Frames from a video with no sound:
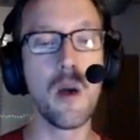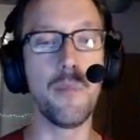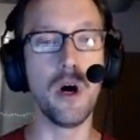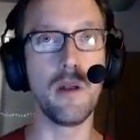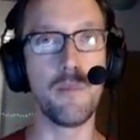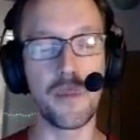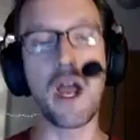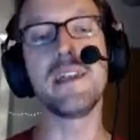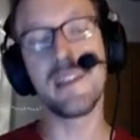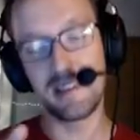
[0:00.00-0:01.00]
But the
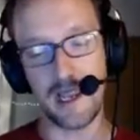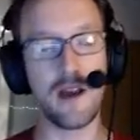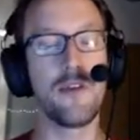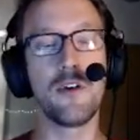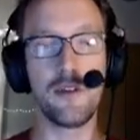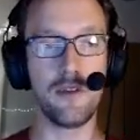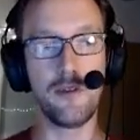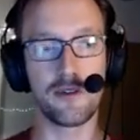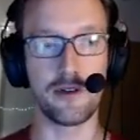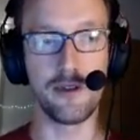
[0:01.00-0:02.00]
idea is, yeah,
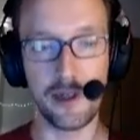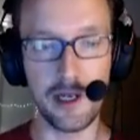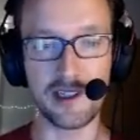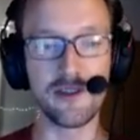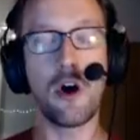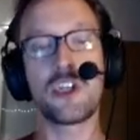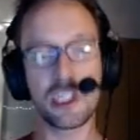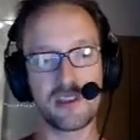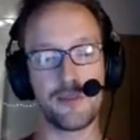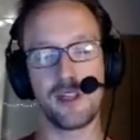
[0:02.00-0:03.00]
it's not
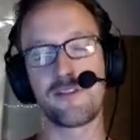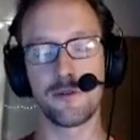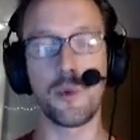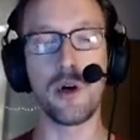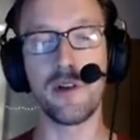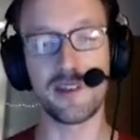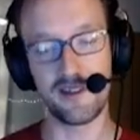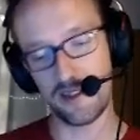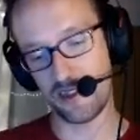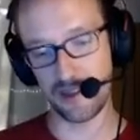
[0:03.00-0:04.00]
just a place for walls,
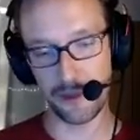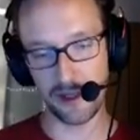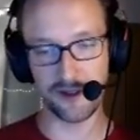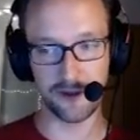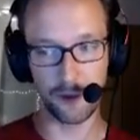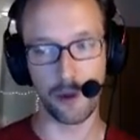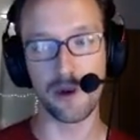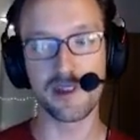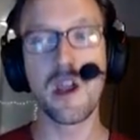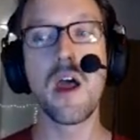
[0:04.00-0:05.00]
it's not just a place for
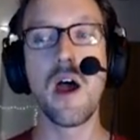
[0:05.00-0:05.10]
floors,